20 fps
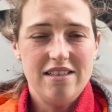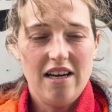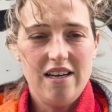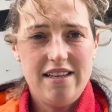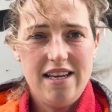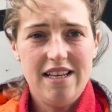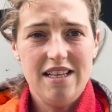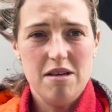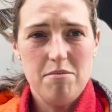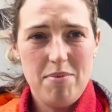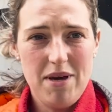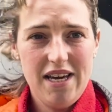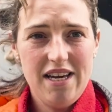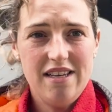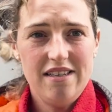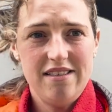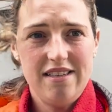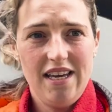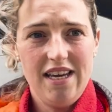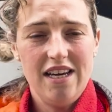I think the
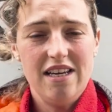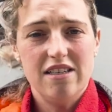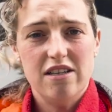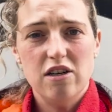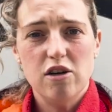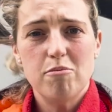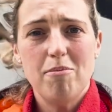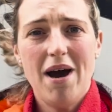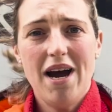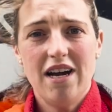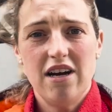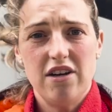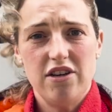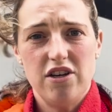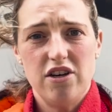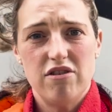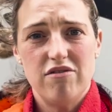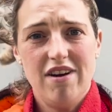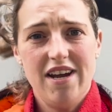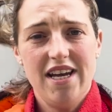biggest thing is look back on
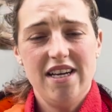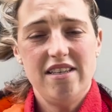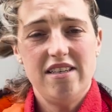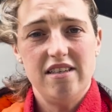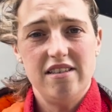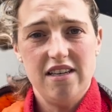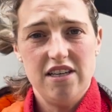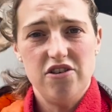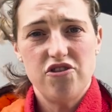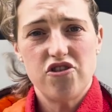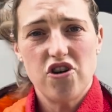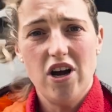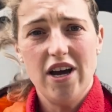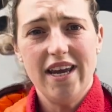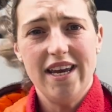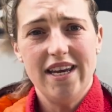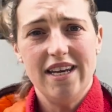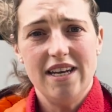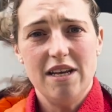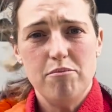your races and try
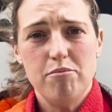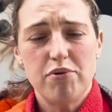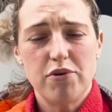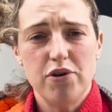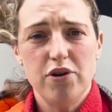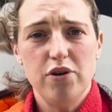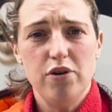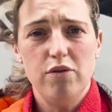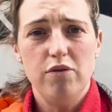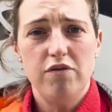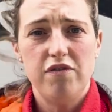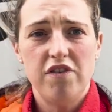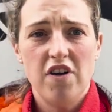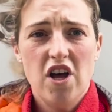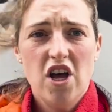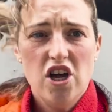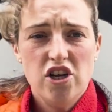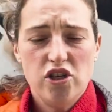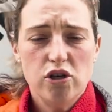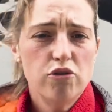and improve.
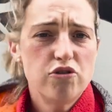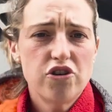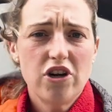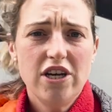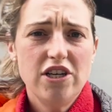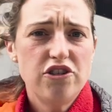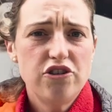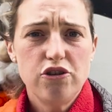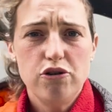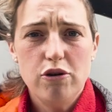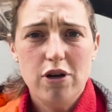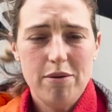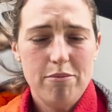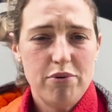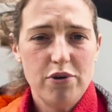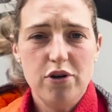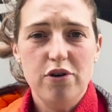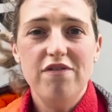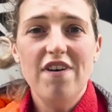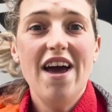Don't try and
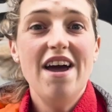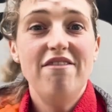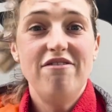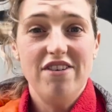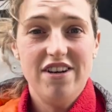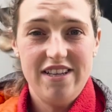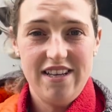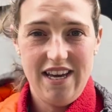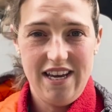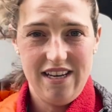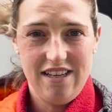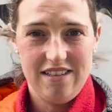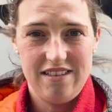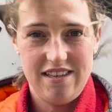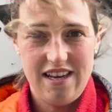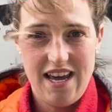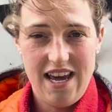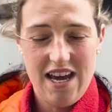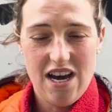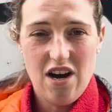improve everything,
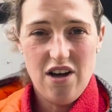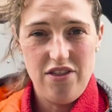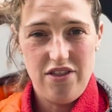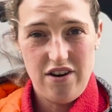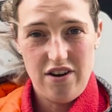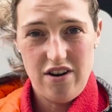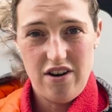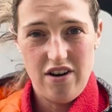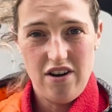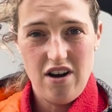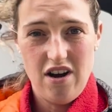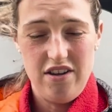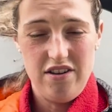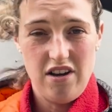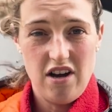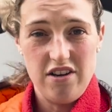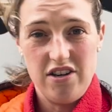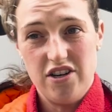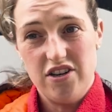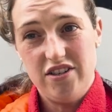say
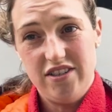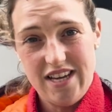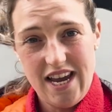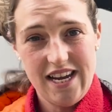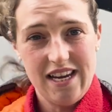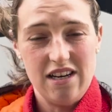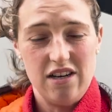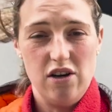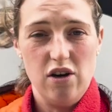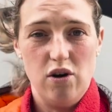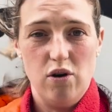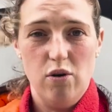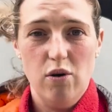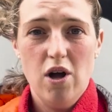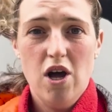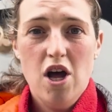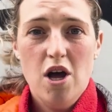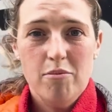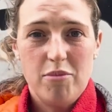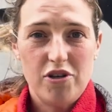on your second go,
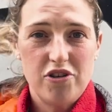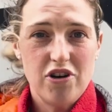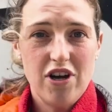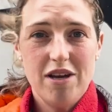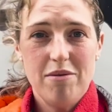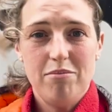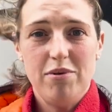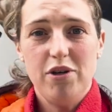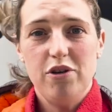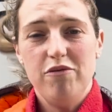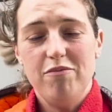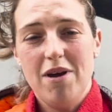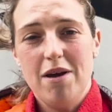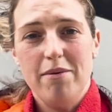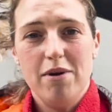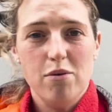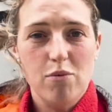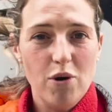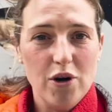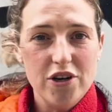but try and improve
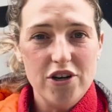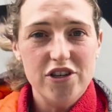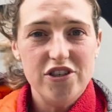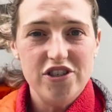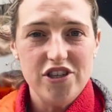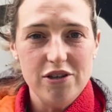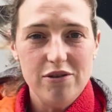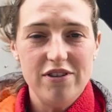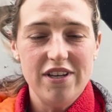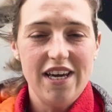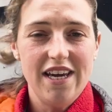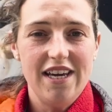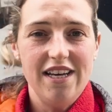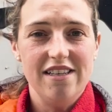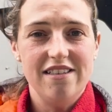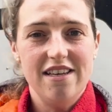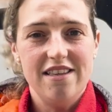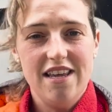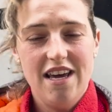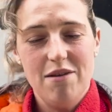maybe 1 or 2
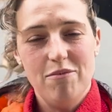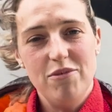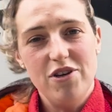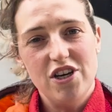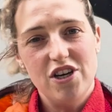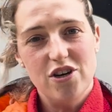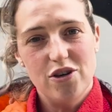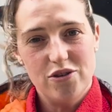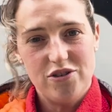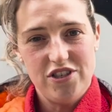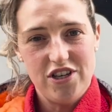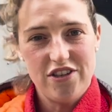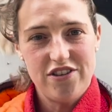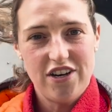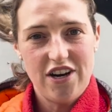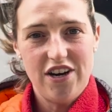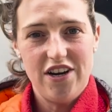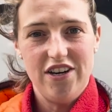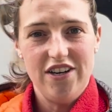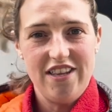things, and then when you go to your
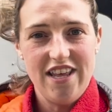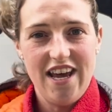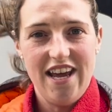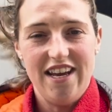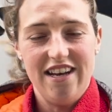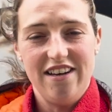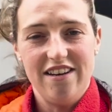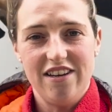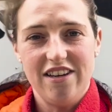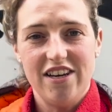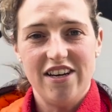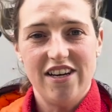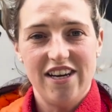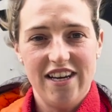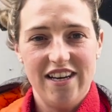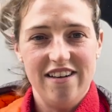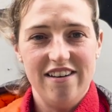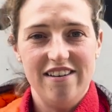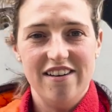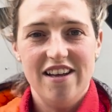third, then
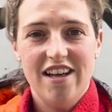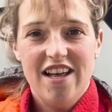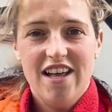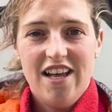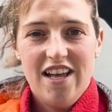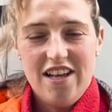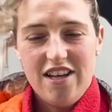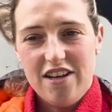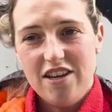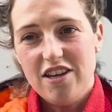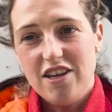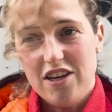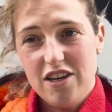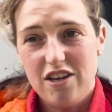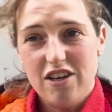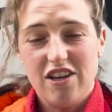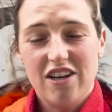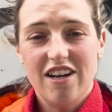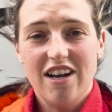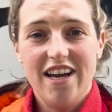
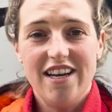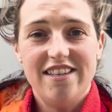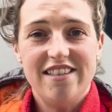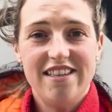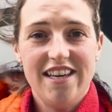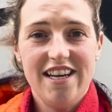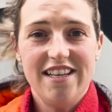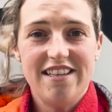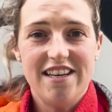you'd like to think